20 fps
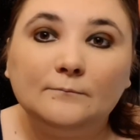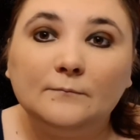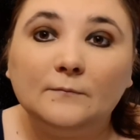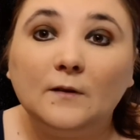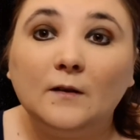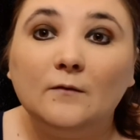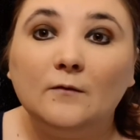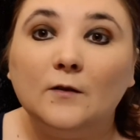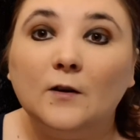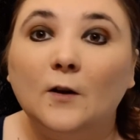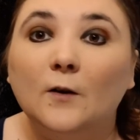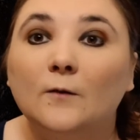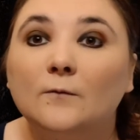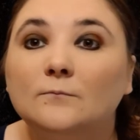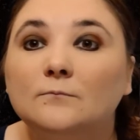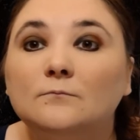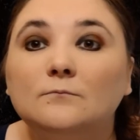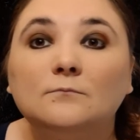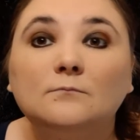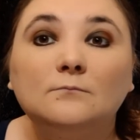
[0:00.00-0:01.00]
You know,
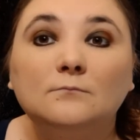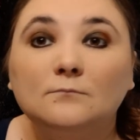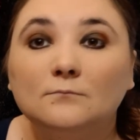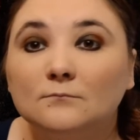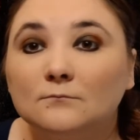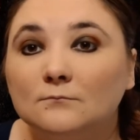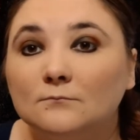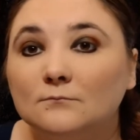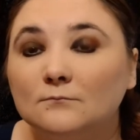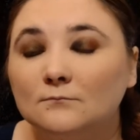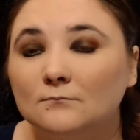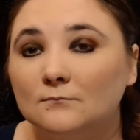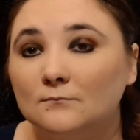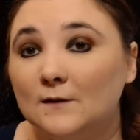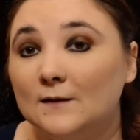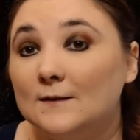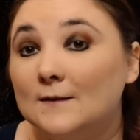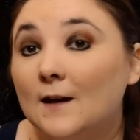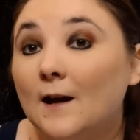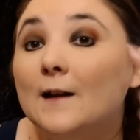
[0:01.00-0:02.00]

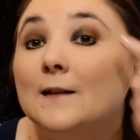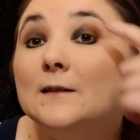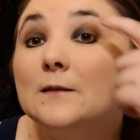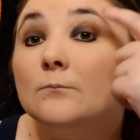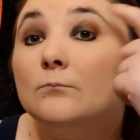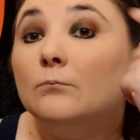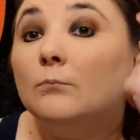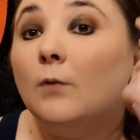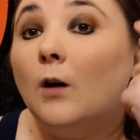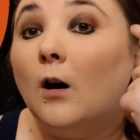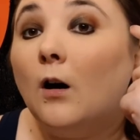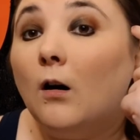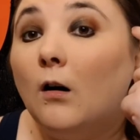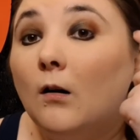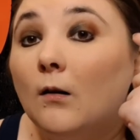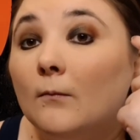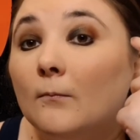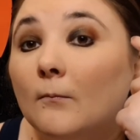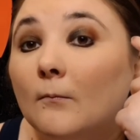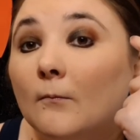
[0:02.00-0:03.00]
this side's
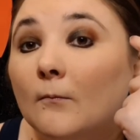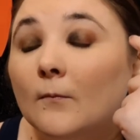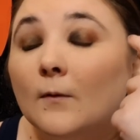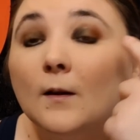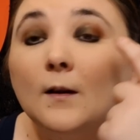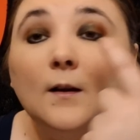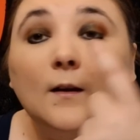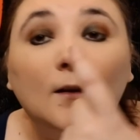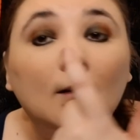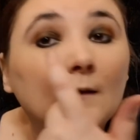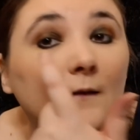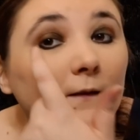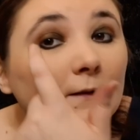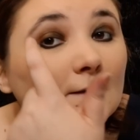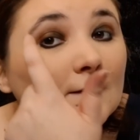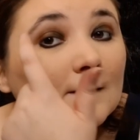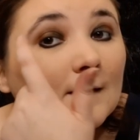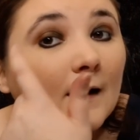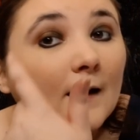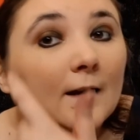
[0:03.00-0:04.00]
bomb. This
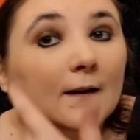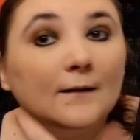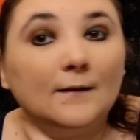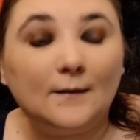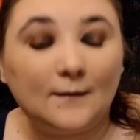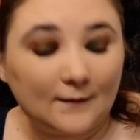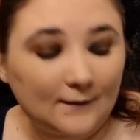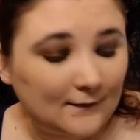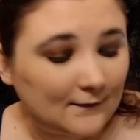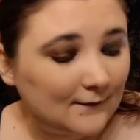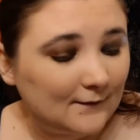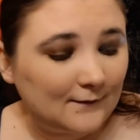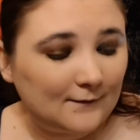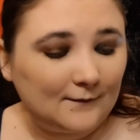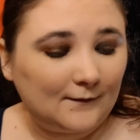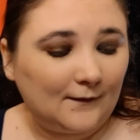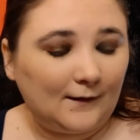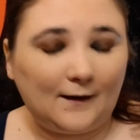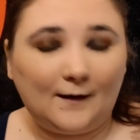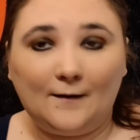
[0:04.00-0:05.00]
side,
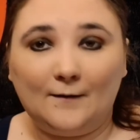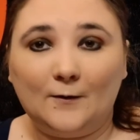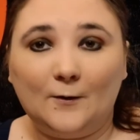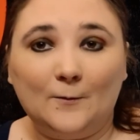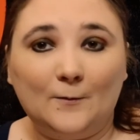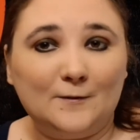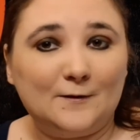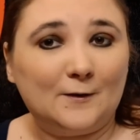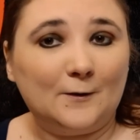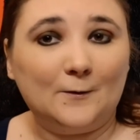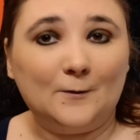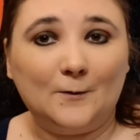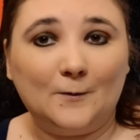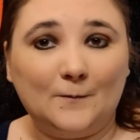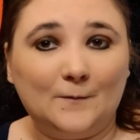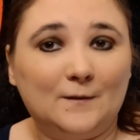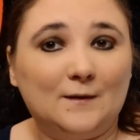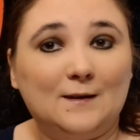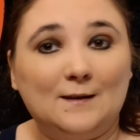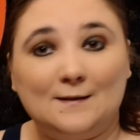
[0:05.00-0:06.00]
I don't know what's going on
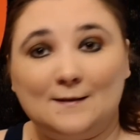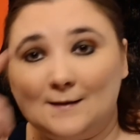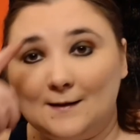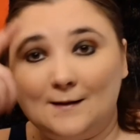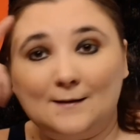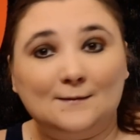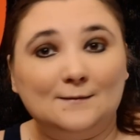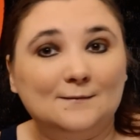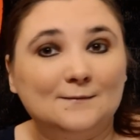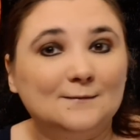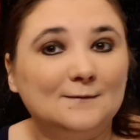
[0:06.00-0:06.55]
with this side,